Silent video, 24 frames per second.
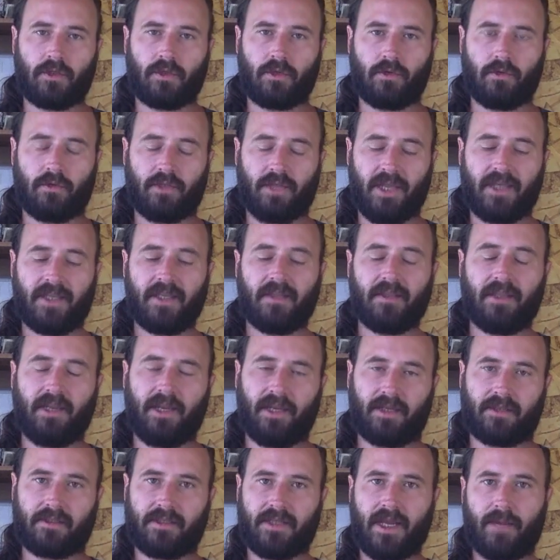So taking the
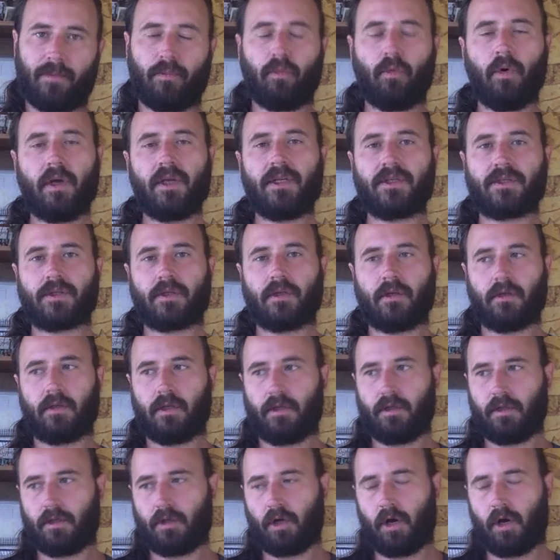next step, what is